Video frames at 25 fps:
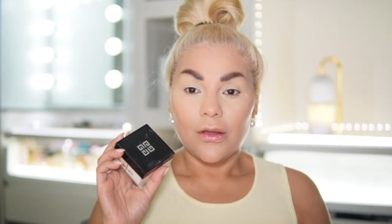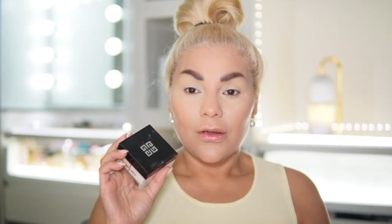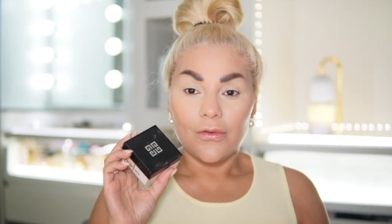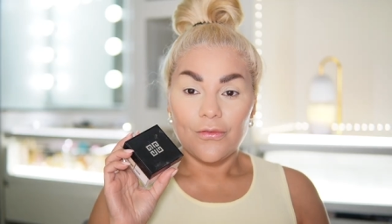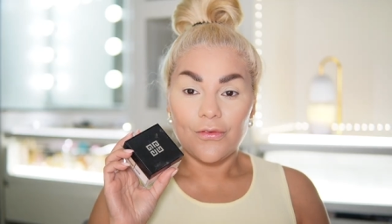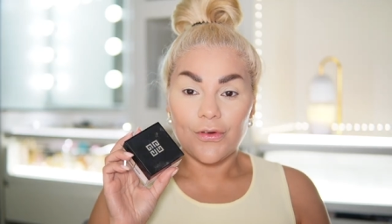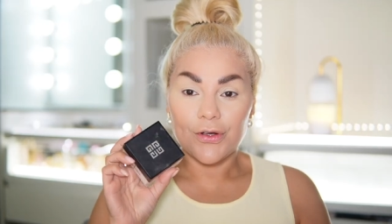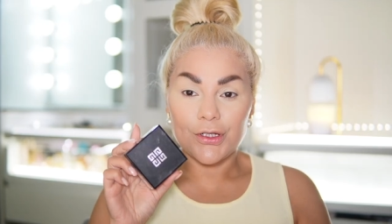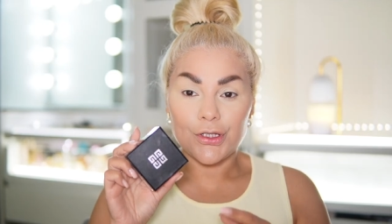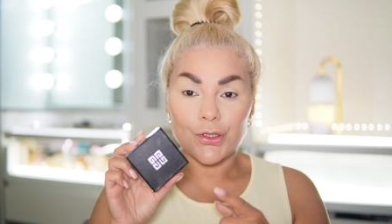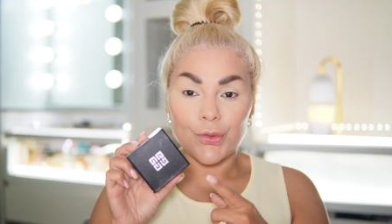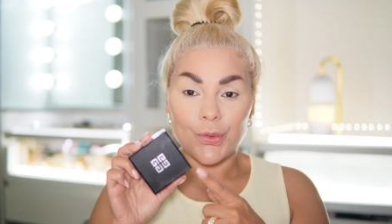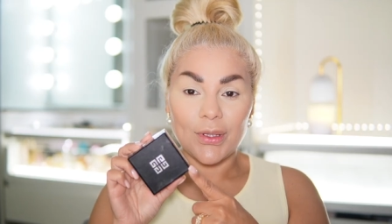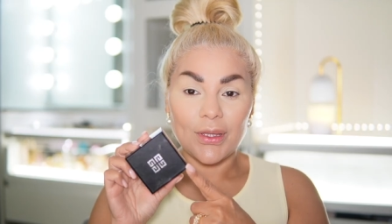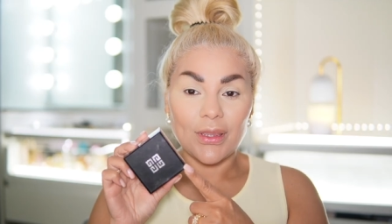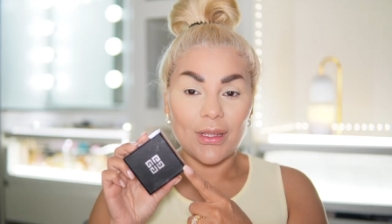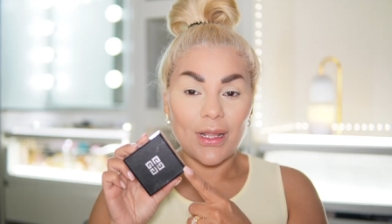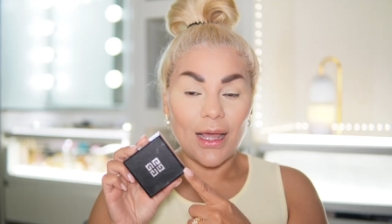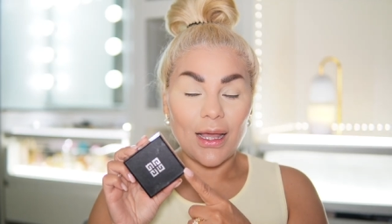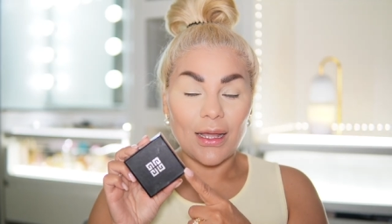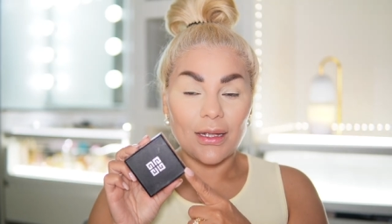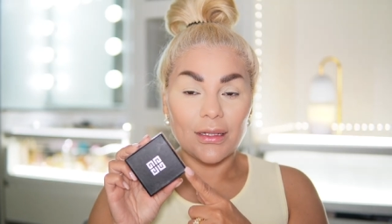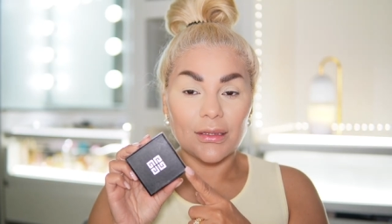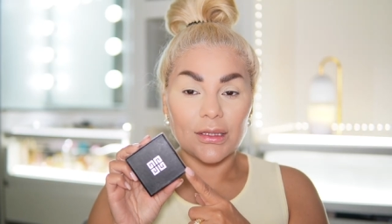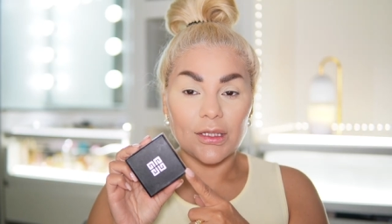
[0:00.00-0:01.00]
for doing
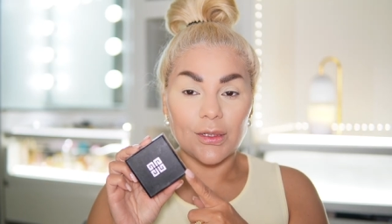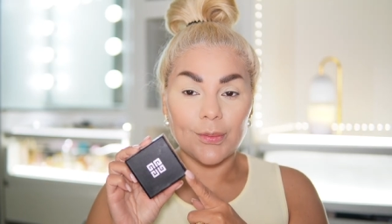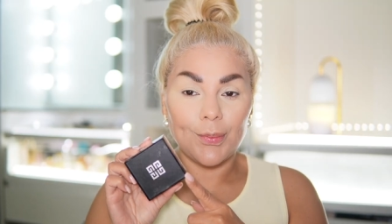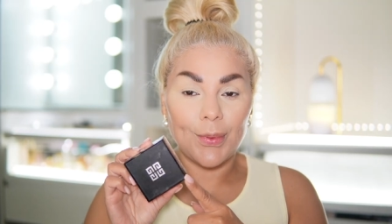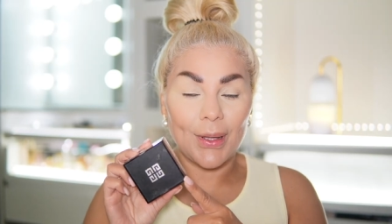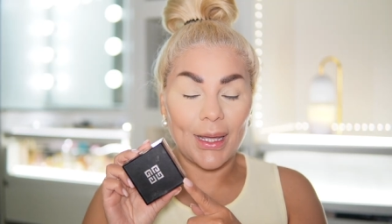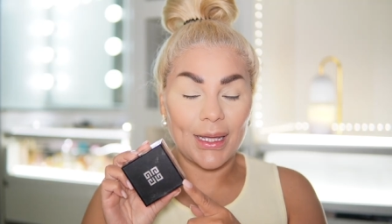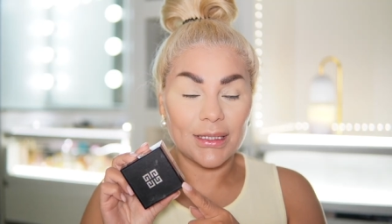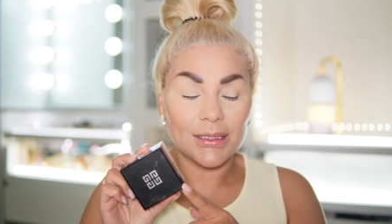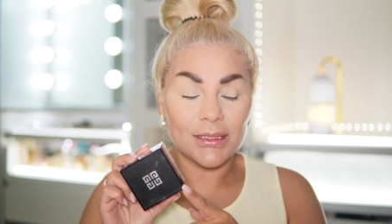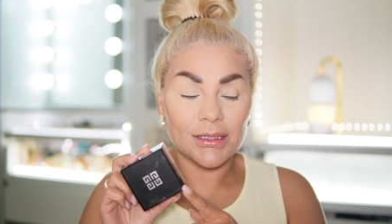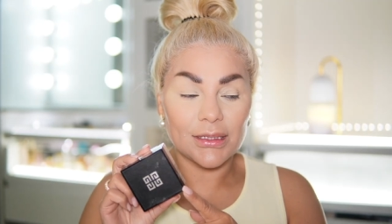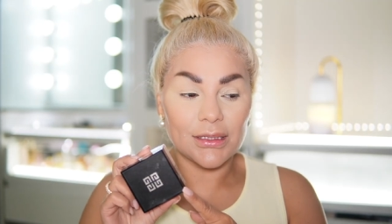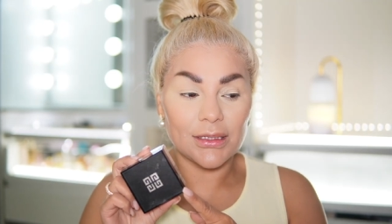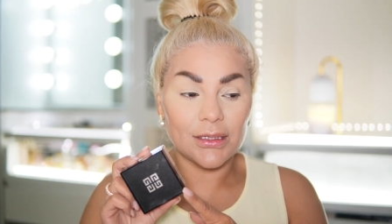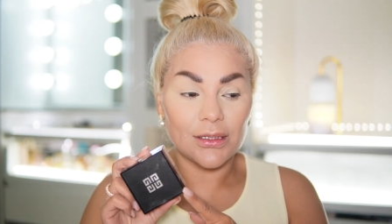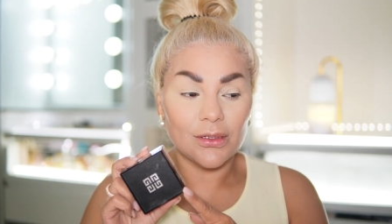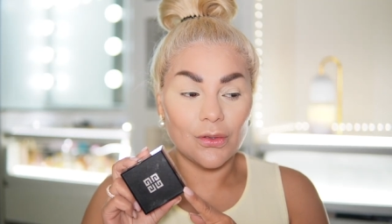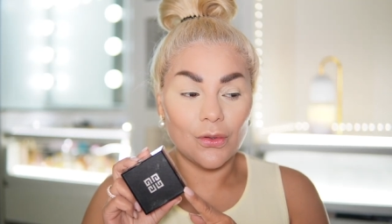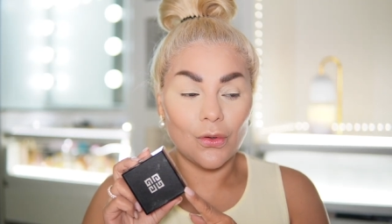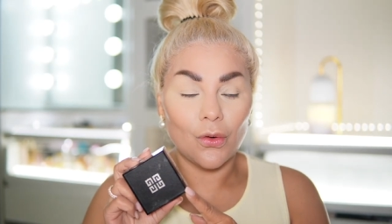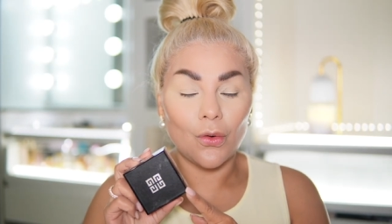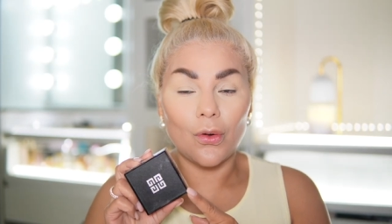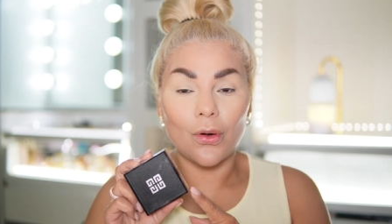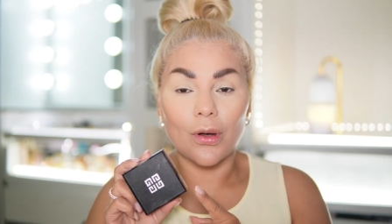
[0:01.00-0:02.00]
that, the best
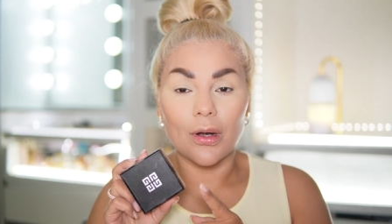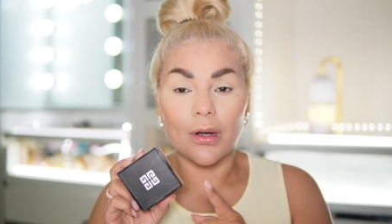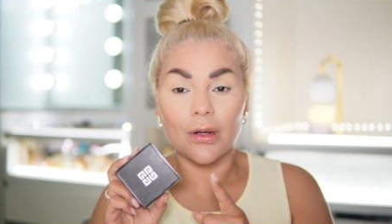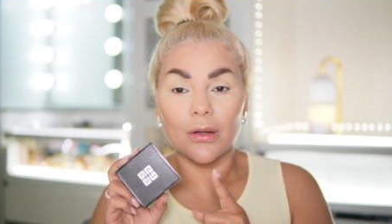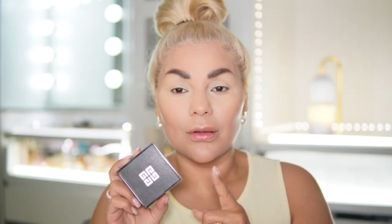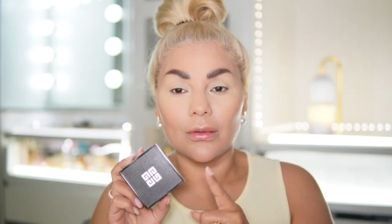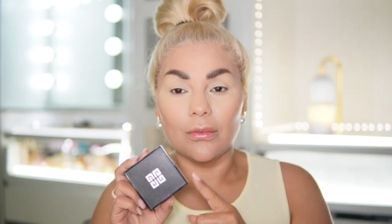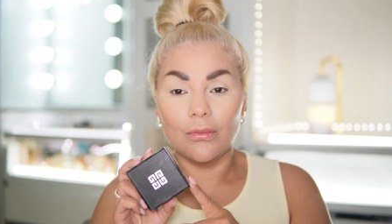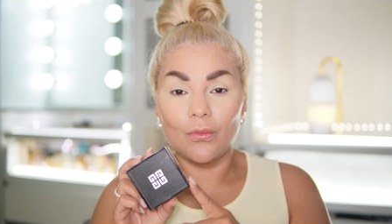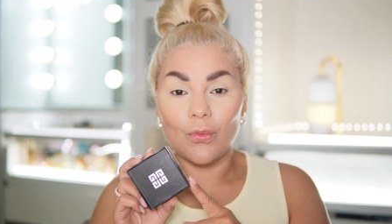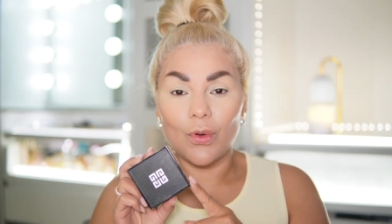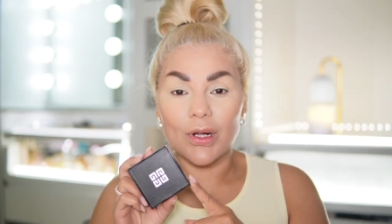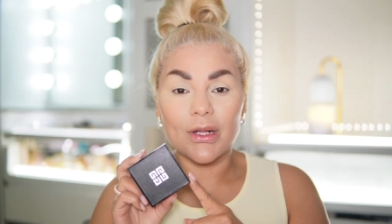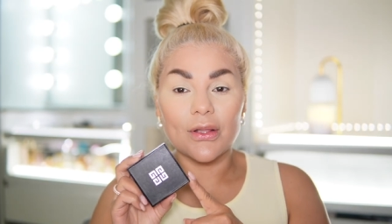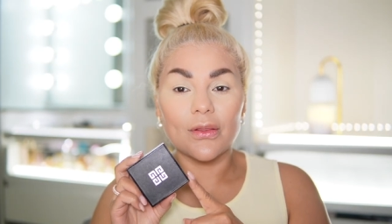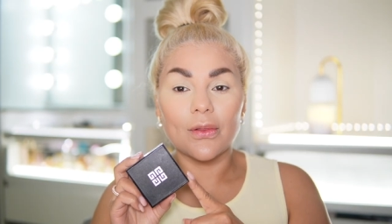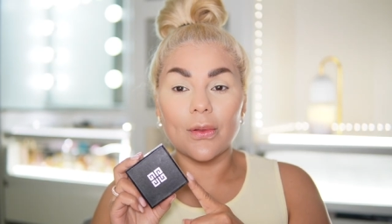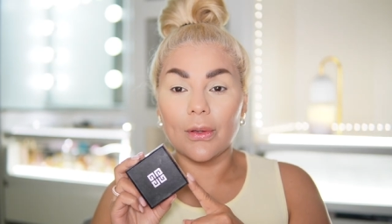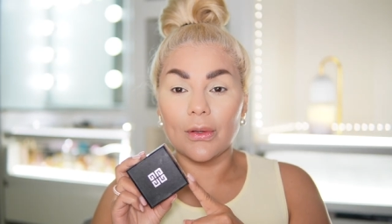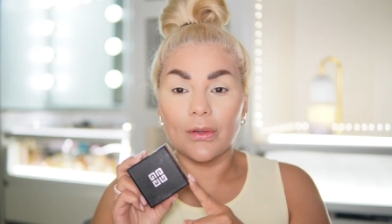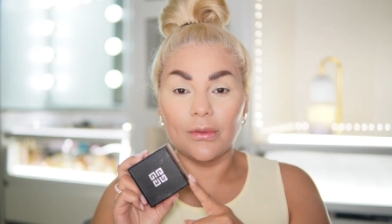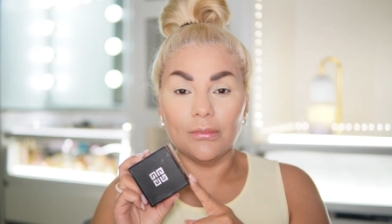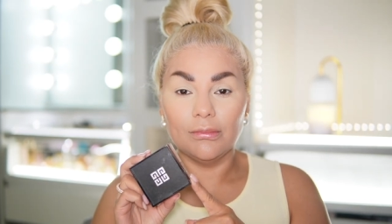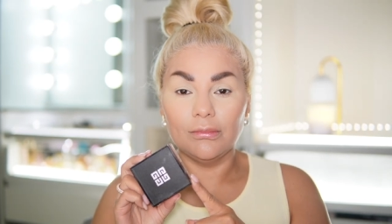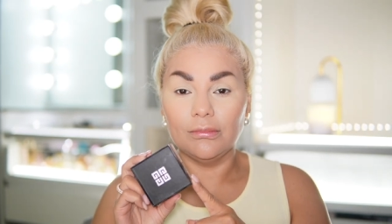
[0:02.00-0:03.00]
or one of
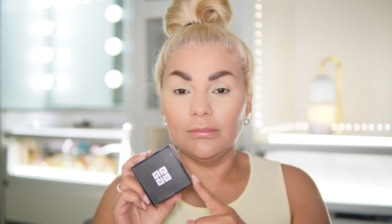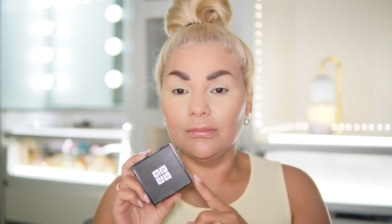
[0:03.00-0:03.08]
the